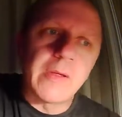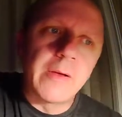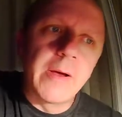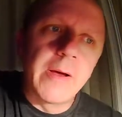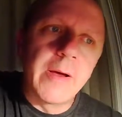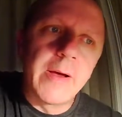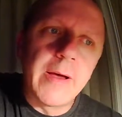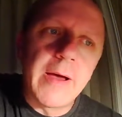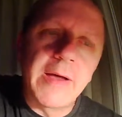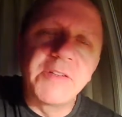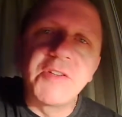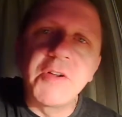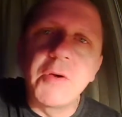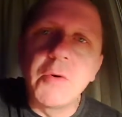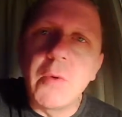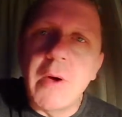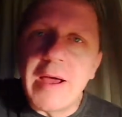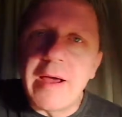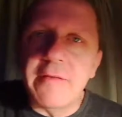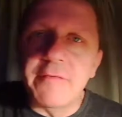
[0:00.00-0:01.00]
I
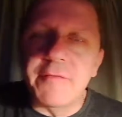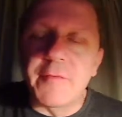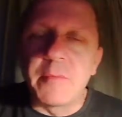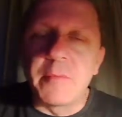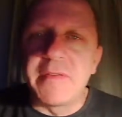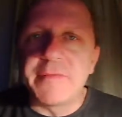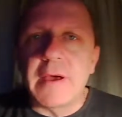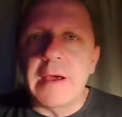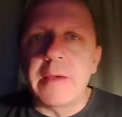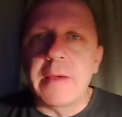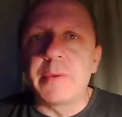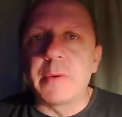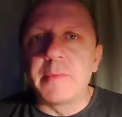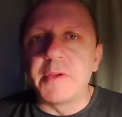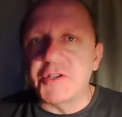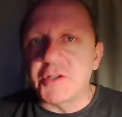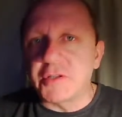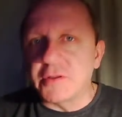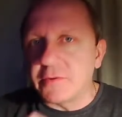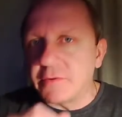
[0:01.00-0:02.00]
do have on my farm
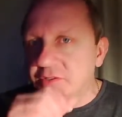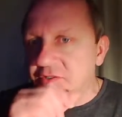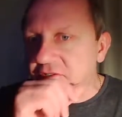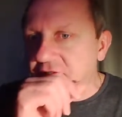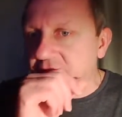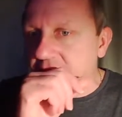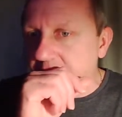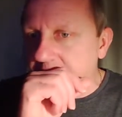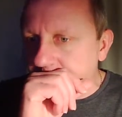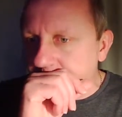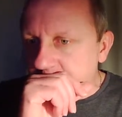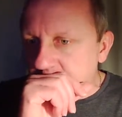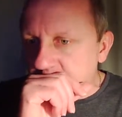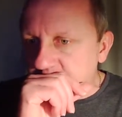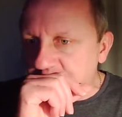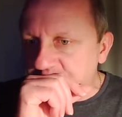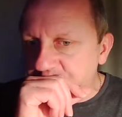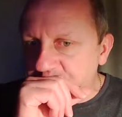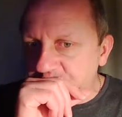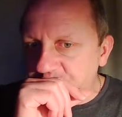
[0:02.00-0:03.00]
permission. There's a
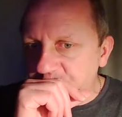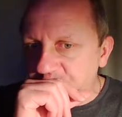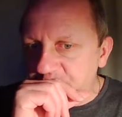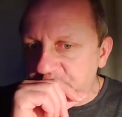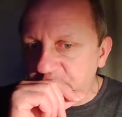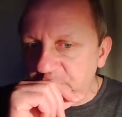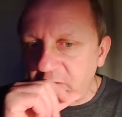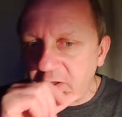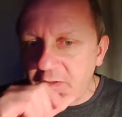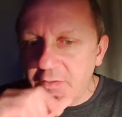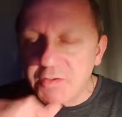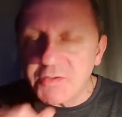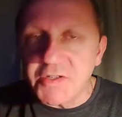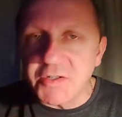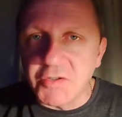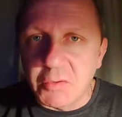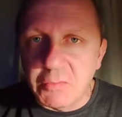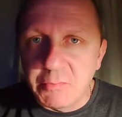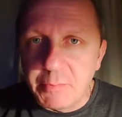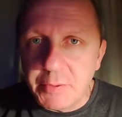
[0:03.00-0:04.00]

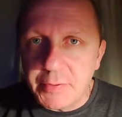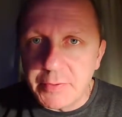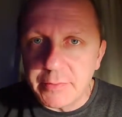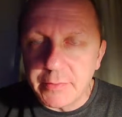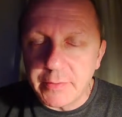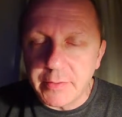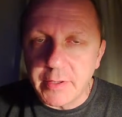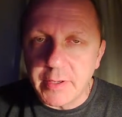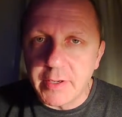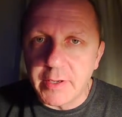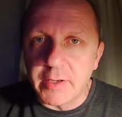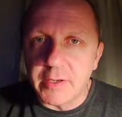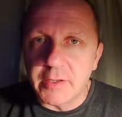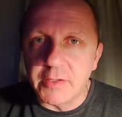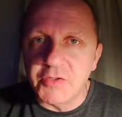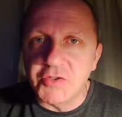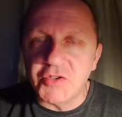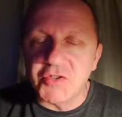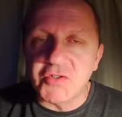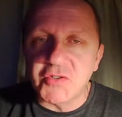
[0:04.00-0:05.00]
dump
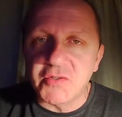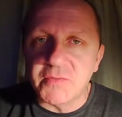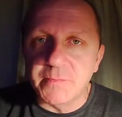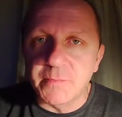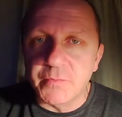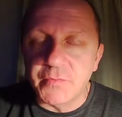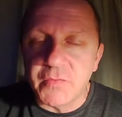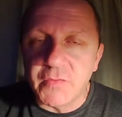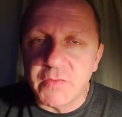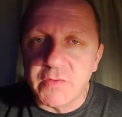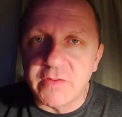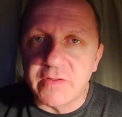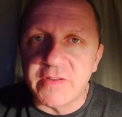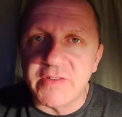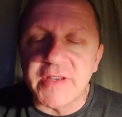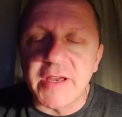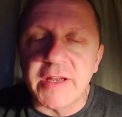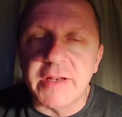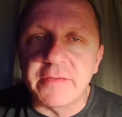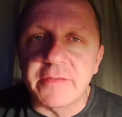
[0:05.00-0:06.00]
just to the
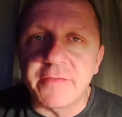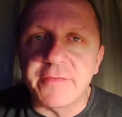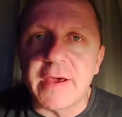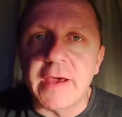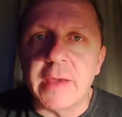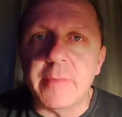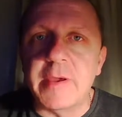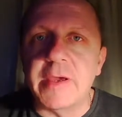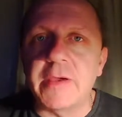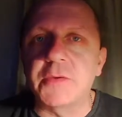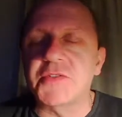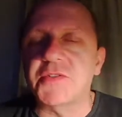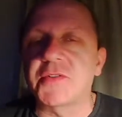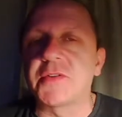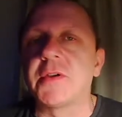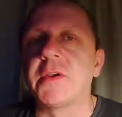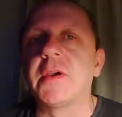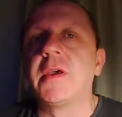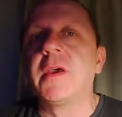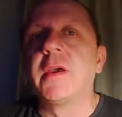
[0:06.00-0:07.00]
side of the farmhouse,
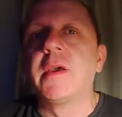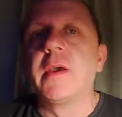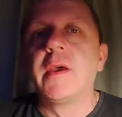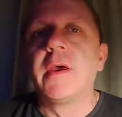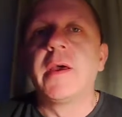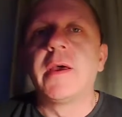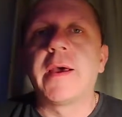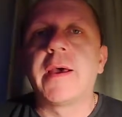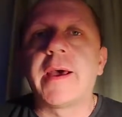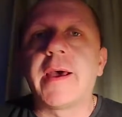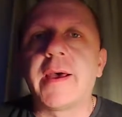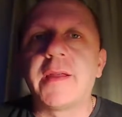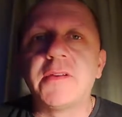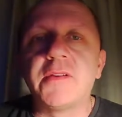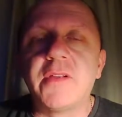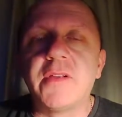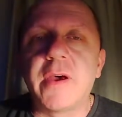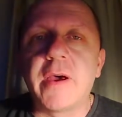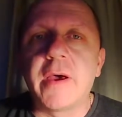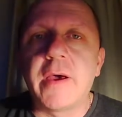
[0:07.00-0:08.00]

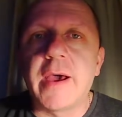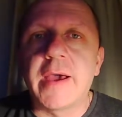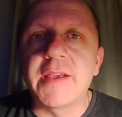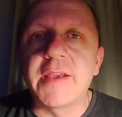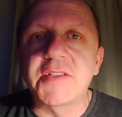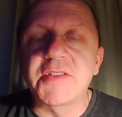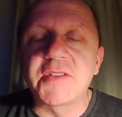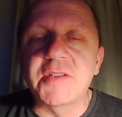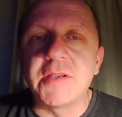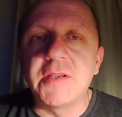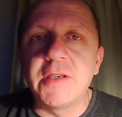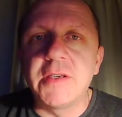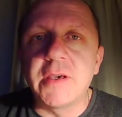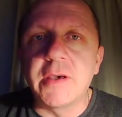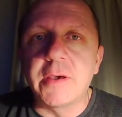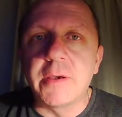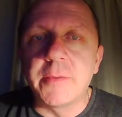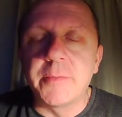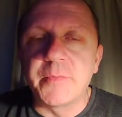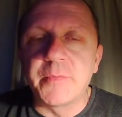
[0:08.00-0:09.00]
and I asked
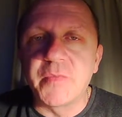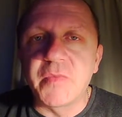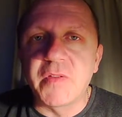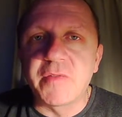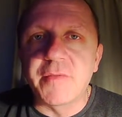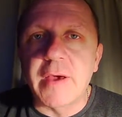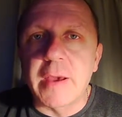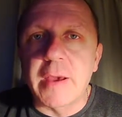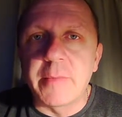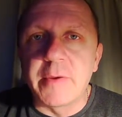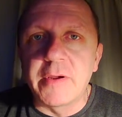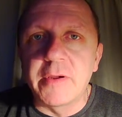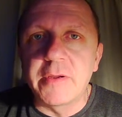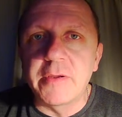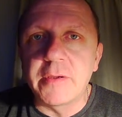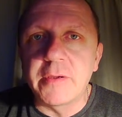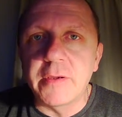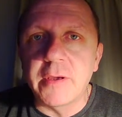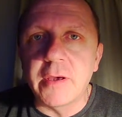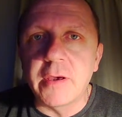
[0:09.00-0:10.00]
the farmer
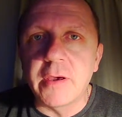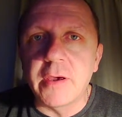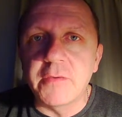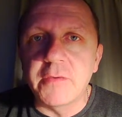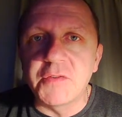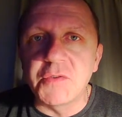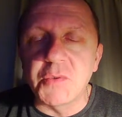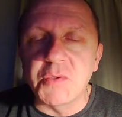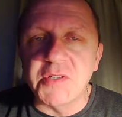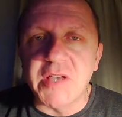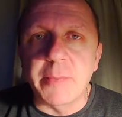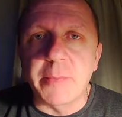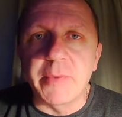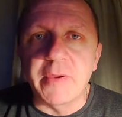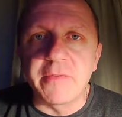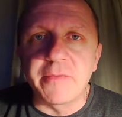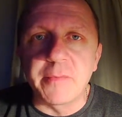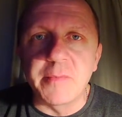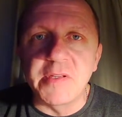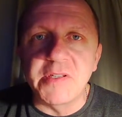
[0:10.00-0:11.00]
if she was happy
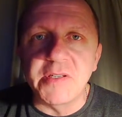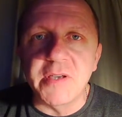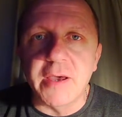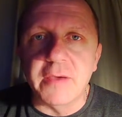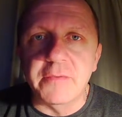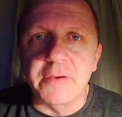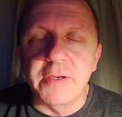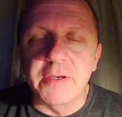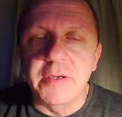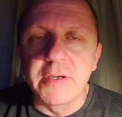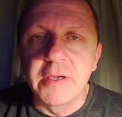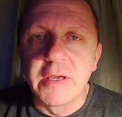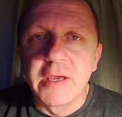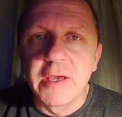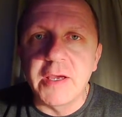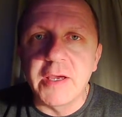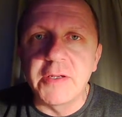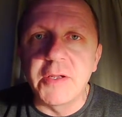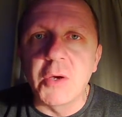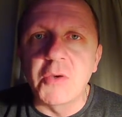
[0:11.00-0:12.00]
for me to have a
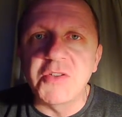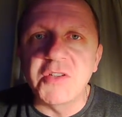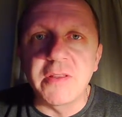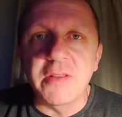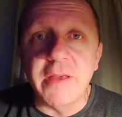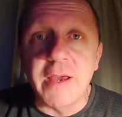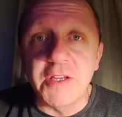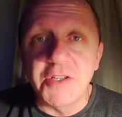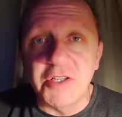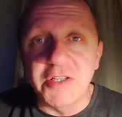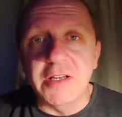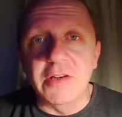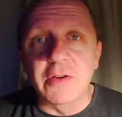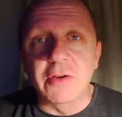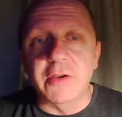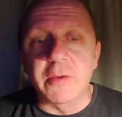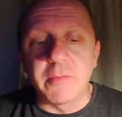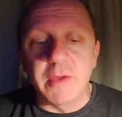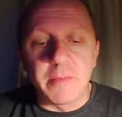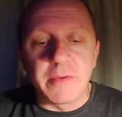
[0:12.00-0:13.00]
nosy in there. She did
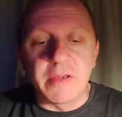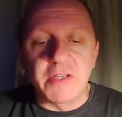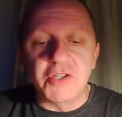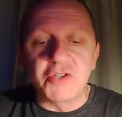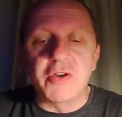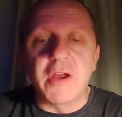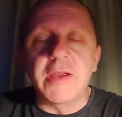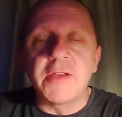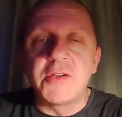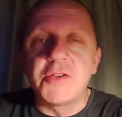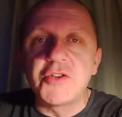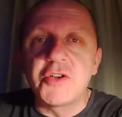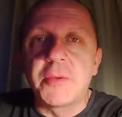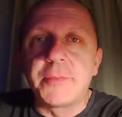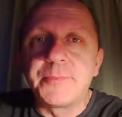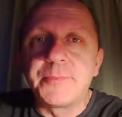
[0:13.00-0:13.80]
look at me a bit strange,